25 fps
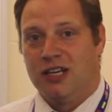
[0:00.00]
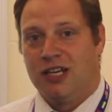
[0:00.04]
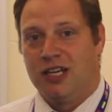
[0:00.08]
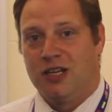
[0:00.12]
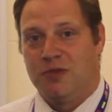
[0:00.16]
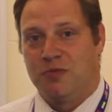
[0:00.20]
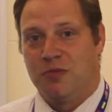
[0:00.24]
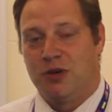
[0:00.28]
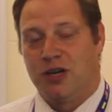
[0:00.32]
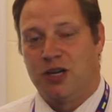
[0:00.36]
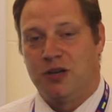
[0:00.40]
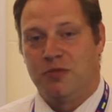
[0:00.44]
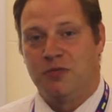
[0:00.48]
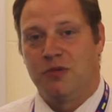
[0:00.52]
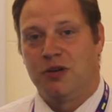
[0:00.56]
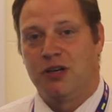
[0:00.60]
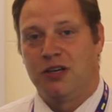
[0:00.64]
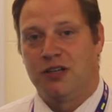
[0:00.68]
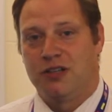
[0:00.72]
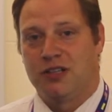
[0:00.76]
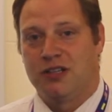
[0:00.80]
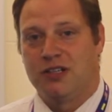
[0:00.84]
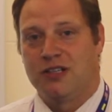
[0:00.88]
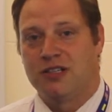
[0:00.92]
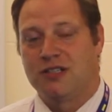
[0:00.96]
in
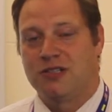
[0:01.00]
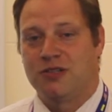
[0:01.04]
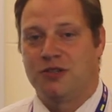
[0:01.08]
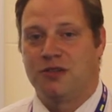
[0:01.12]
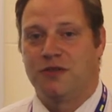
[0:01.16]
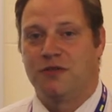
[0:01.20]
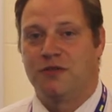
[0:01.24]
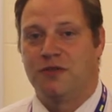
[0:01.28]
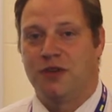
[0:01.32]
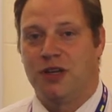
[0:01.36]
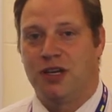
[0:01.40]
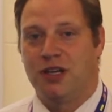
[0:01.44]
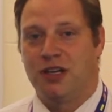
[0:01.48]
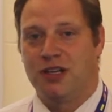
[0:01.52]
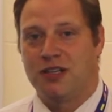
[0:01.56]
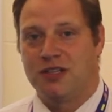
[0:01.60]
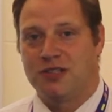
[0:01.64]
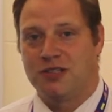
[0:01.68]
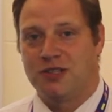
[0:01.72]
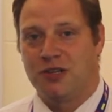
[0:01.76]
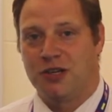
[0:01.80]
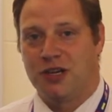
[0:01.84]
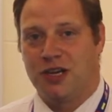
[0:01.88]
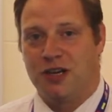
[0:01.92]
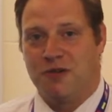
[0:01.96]
Myanmar than sort of
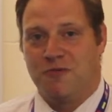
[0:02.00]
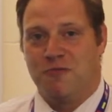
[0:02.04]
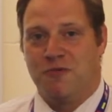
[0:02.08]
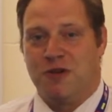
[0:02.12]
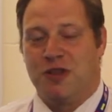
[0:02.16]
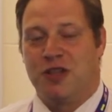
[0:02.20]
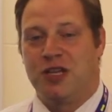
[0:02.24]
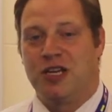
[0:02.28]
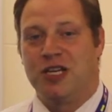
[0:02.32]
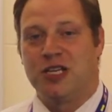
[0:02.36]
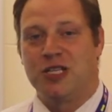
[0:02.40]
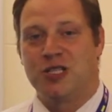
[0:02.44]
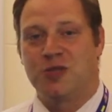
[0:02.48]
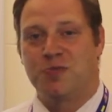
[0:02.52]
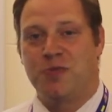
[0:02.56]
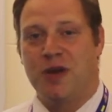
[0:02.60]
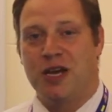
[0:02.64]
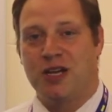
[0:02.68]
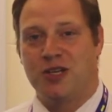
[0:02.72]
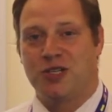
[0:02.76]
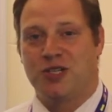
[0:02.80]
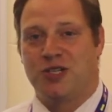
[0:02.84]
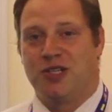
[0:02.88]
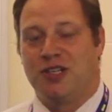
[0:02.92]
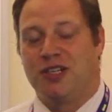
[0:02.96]
stuck with an
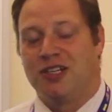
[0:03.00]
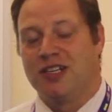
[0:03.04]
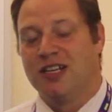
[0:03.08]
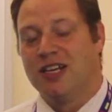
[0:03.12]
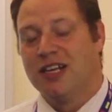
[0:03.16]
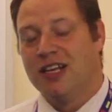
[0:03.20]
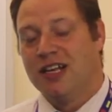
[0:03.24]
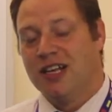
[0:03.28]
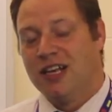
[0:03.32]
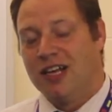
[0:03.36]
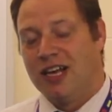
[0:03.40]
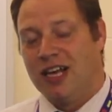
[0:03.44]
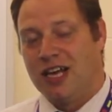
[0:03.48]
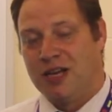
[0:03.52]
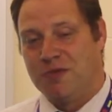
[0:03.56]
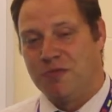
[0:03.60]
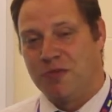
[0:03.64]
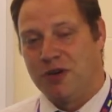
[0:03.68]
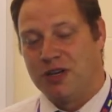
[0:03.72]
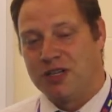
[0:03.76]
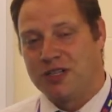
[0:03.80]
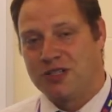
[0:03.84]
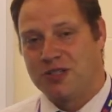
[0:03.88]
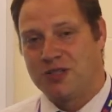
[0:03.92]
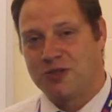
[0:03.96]
inspection in
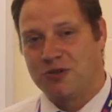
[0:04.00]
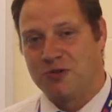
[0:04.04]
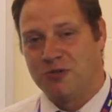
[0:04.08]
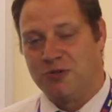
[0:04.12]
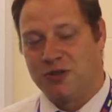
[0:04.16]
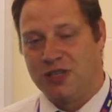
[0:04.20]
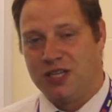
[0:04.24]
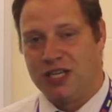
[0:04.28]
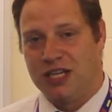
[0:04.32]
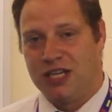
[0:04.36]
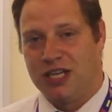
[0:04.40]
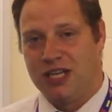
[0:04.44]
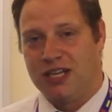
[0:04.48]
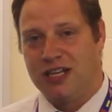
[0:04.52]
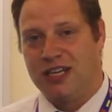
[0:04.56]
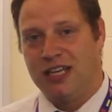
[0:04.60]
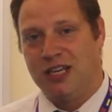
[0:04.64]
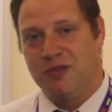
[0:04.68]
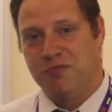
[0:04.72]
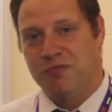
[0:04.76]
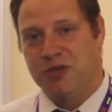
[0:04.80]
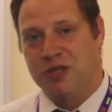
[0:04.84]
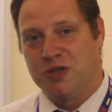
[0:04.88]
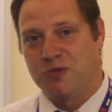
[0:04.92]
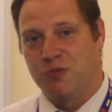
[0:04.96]
my school here
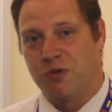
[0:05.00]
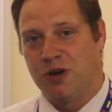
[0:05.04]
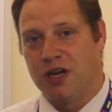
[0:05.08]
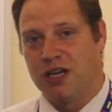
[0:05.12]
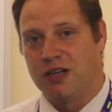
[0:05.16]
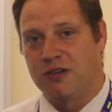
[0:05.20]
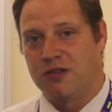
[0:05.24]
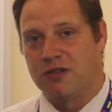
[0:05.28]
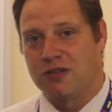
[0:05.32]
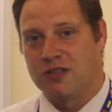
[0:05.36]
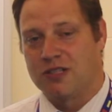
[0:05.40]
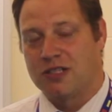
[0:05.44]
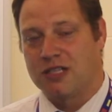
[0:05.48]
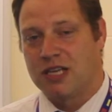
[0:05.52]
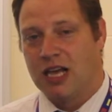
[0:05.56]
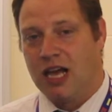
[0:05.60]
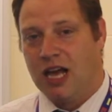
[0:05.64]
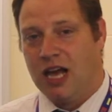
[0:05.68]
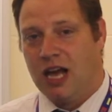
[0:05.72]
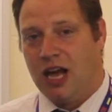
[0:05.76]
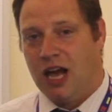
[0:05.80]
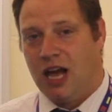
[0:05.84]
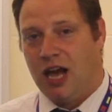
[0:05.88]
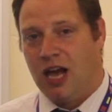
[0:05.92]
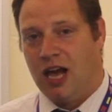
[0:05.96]
in Mid Wales.
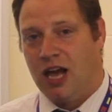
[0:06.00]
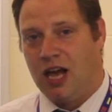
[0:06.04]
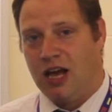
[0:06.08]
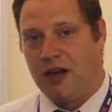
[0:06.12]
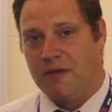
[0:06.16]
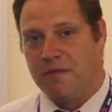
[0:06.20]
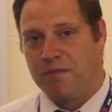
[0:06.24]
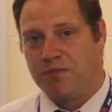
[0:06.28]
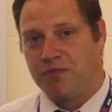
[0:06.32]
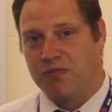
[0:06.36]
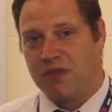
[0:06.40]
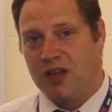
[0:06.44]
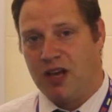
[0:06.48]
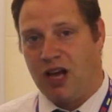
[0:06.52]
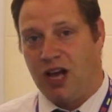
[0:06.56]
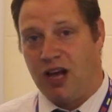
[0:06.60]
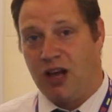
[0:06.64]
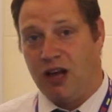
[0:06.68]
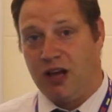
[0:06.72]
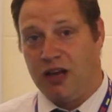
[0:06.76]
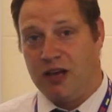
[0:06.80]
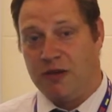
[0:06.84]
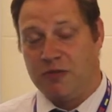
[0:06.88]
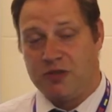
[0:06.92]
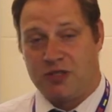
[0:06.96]

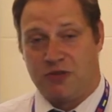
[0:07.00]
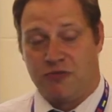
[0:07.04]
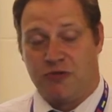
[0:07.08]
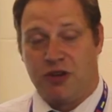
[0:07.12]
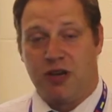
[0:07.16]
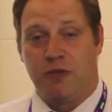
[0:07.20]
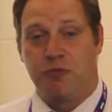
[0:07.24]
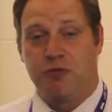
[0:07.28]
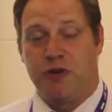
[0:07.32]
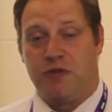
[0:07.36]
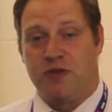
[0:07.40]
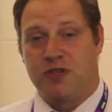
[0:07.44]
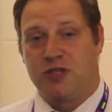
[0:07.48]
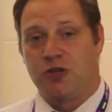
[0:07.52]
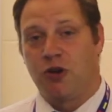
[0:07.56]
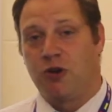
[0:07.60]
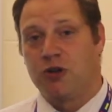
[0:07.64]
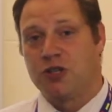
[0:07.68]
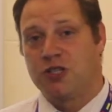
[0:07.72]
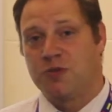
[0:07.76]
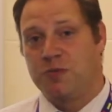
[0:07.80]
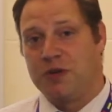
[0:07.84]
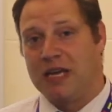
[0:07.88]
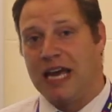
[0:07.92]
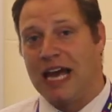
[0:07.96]
It was a real privilege and
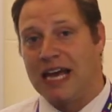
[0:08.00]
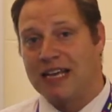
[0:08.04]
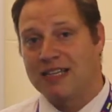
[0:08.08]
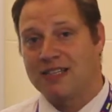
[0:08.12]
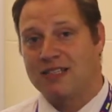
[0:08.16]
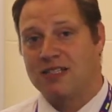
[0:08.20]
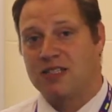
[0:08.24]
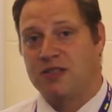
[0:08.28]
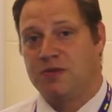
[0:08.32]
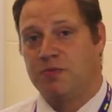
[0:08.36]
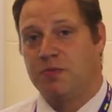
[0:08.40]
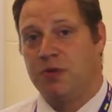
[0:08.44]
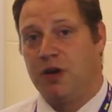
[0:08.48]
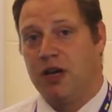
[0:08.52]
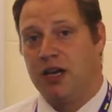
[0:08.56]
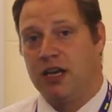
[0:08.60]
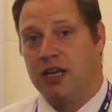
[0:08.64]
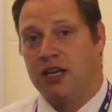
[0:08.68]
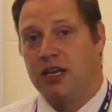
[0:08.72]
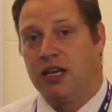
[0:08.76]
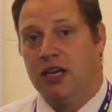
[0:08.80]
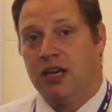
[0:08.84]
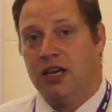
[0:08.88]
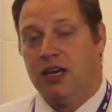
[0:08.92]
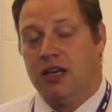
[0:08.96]
honour to be asked
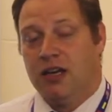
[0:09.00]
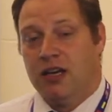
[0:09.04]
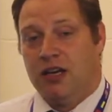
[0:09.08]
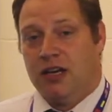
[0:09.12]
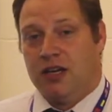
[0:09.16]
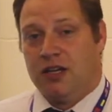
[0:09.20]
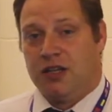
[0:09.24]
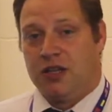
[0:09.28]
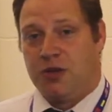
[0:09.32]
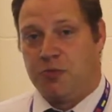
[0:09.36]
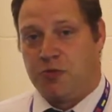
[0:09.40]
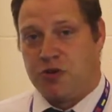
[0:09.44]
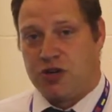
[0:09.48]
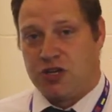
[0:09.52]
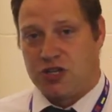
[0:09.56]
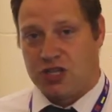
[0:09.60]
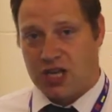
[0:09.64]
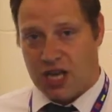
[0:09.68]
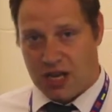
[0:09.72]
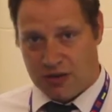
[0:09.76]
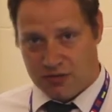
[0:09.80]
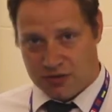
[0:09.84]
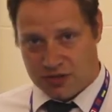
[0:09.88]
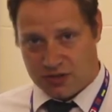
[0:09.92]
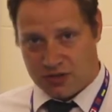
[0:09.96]
by the British
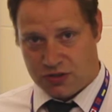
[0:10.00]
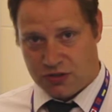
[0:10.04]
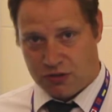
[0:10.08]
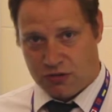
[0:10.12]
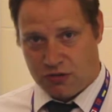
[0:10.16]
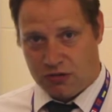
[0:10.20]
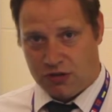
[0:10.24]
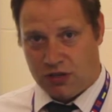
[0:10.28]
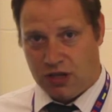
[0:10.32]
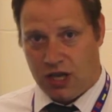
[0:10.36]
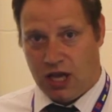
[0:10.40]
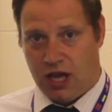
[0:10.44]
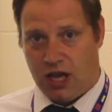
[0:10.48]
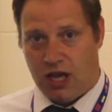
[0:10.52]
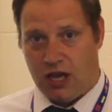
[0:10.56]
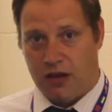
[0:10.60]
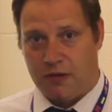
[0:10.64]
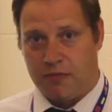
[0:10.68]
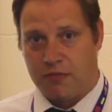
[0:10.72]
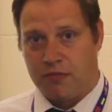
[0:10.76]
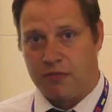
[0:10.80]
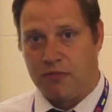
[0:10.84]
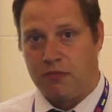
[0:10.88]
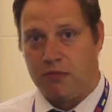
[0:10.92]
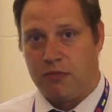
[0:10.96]
Council,
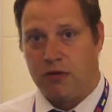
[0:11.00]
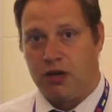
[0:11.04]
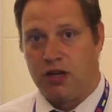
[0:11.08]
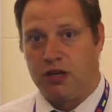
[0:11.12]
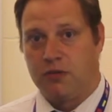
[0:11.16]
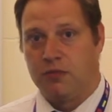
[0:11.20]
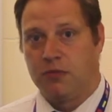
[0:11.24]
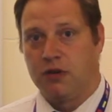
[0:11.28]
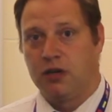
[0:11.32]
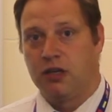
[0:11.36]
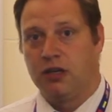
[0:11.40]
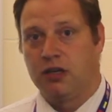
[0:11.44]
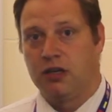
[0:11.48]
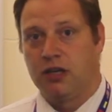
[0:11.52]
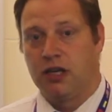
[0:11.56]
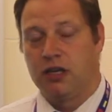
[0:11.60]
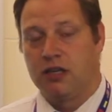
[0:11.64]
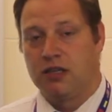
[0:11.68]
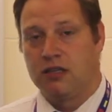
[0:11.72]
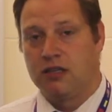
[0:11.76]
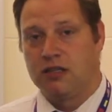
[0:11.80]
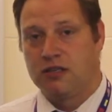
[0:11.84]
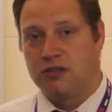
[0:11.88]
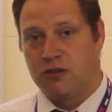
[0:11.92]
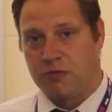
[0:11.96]
Myanmar
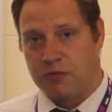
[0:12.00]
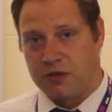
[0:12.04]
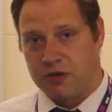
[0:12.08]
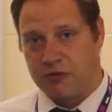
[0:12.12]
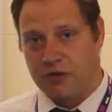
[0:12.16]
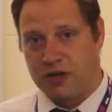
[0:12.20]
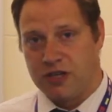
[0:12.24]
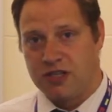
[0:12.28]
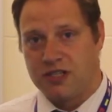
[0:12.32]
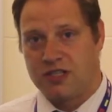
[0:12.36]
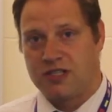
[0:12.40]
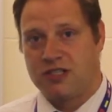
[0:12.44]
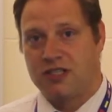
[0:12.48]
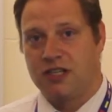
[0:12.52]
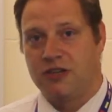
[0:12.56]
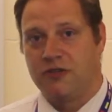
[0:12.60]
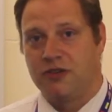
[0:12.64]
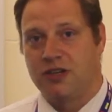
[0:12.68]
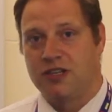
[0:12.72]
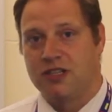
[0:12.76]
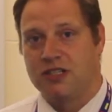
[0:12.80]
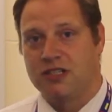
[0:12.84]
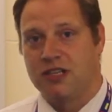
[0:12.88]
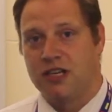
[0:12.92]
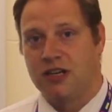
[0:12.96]
and Dominic
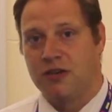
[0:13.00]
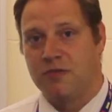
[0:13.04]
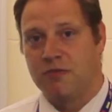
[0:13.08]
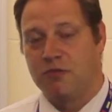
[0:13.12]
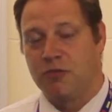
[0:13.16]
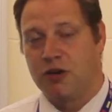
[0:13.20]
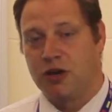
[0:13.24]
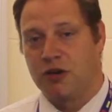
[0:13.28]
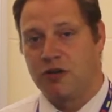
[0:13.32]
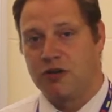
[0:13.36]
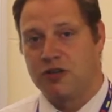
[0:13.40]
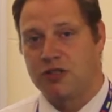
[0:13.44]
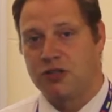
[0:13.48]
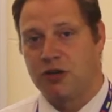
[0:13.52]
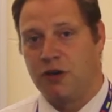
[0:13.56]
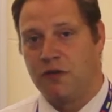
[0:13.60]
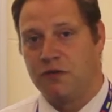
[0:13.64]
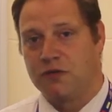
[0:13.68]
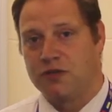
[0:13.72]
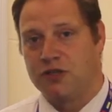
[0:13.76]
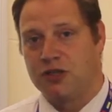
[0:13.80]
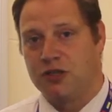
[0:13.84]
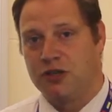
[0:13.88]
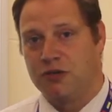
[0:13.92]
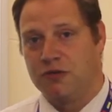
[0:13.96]
Register and
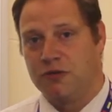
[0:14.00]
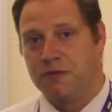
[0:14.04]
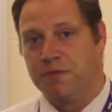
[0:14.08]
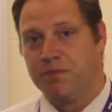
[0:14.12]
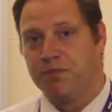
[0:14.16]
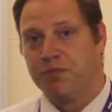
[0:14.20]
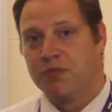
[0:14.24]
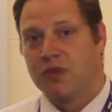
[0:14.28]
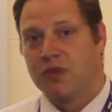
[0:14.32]
Microsoft to